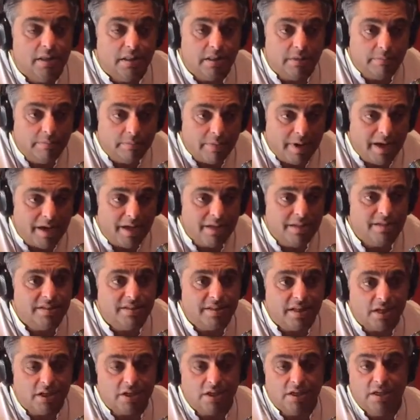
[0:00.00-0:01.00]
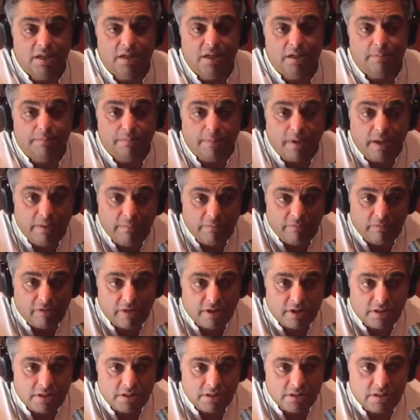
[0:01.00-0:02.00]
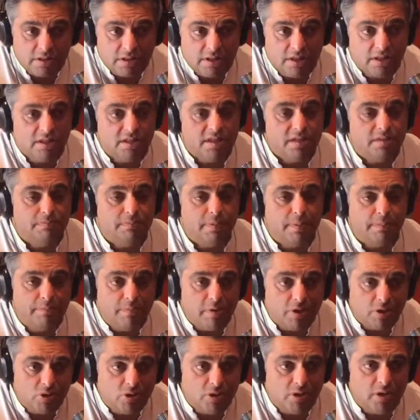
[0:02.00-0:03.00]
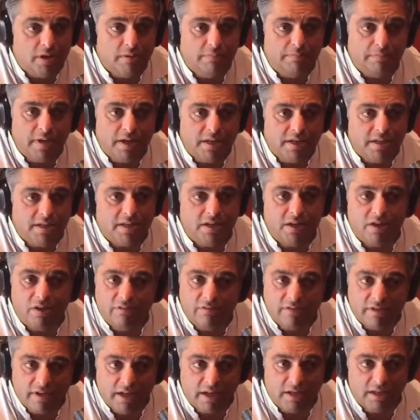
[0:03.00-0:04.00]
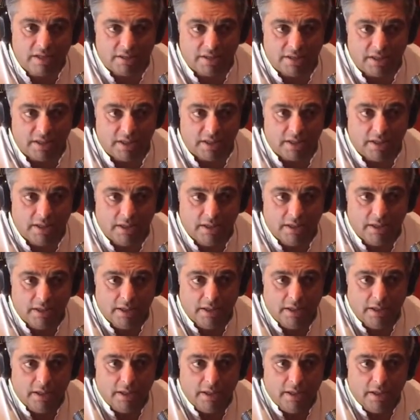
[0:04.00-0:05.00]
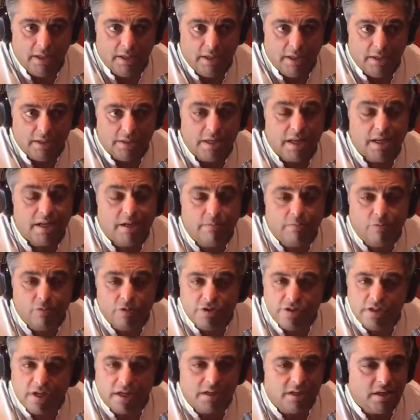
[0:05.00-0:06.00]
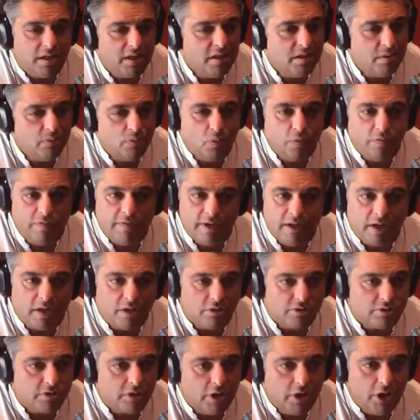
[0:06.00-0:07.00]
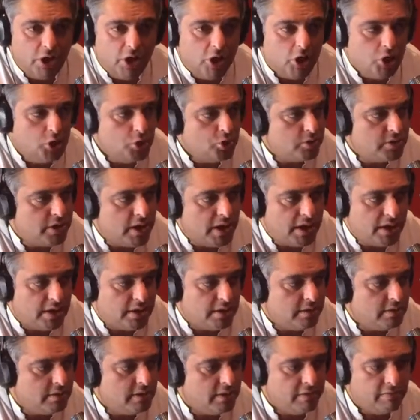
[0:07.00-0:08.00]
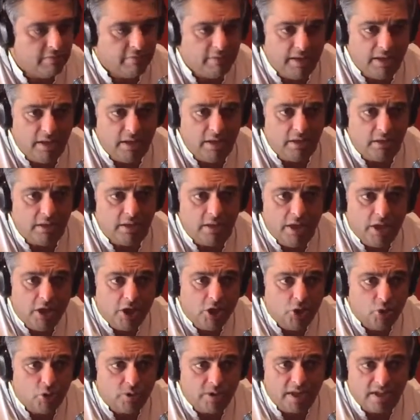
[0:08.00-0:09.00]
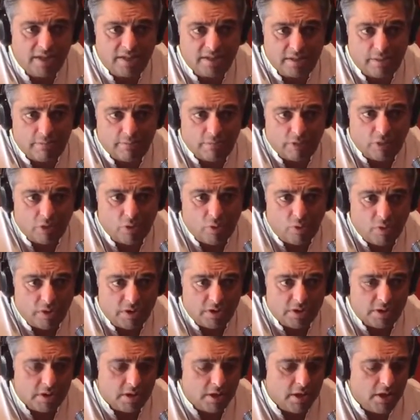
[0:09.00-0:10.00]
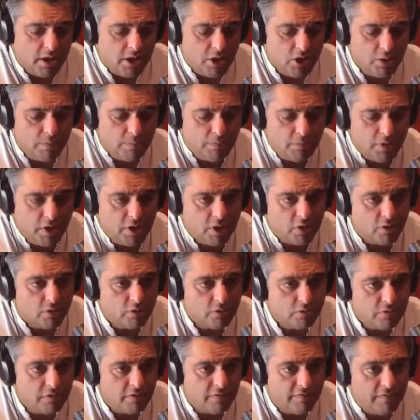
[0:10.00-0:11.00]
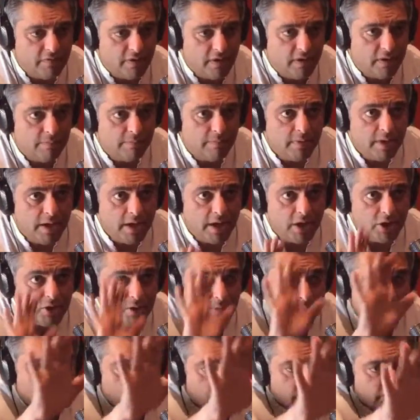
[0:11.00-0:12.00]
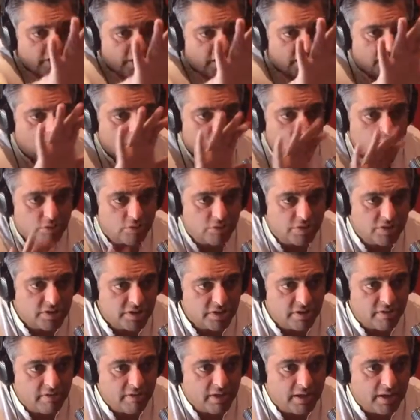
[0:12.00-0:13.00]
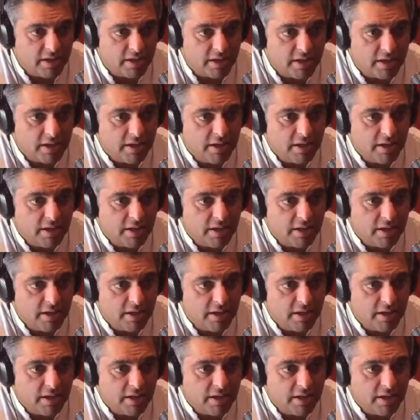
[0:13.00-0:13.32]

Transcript: The mind is actually a paintbrush. It is perpetually painting our reality. It's like a projector in a movie house. You take a reel, you take some thoughts, you put it onto a film, and you project it onto a screen.